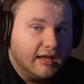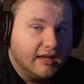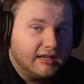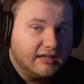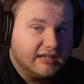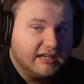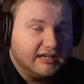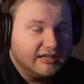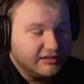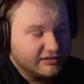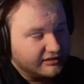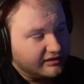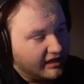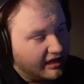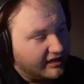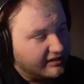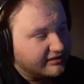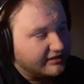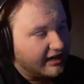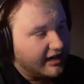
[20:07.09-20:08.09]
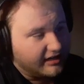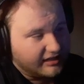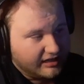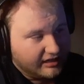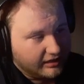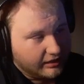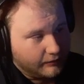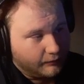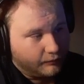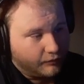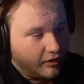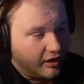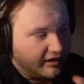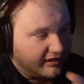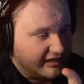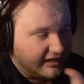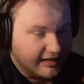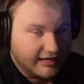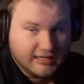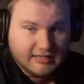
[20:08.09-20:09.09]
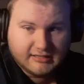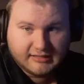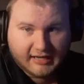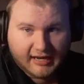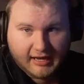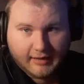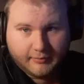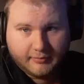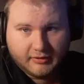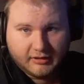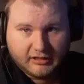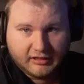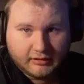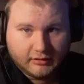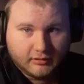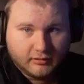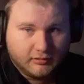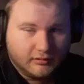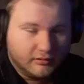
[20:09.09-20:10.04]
He is not taking in what is happening.